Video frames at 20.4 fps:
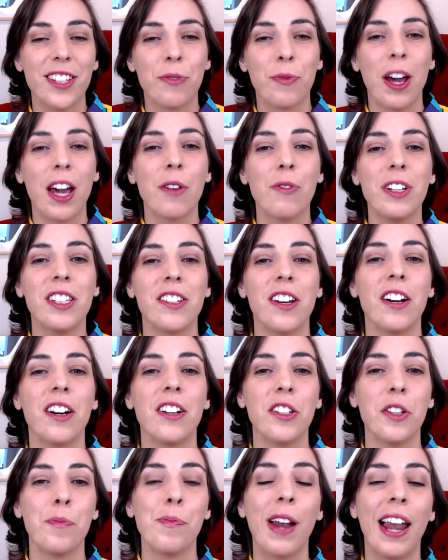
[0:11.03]
It's where we
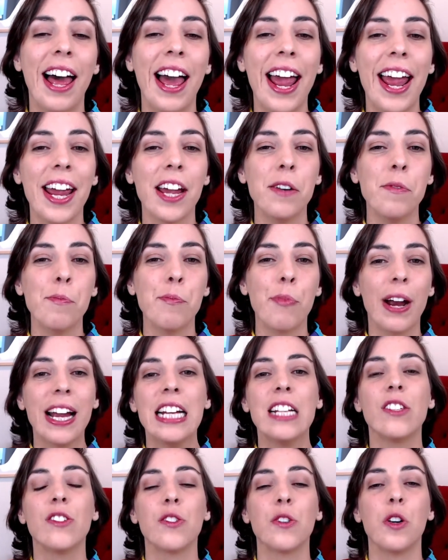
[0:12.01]
start to play and
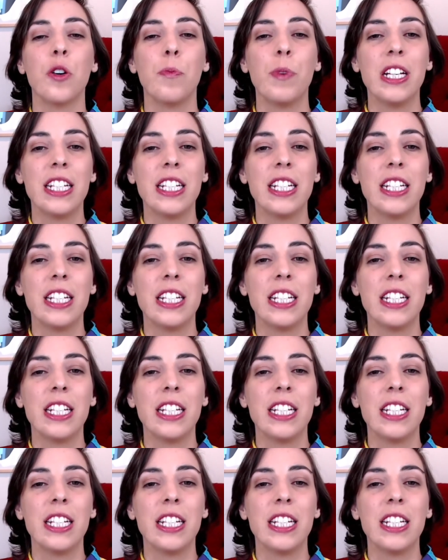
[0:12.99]
brainstorm.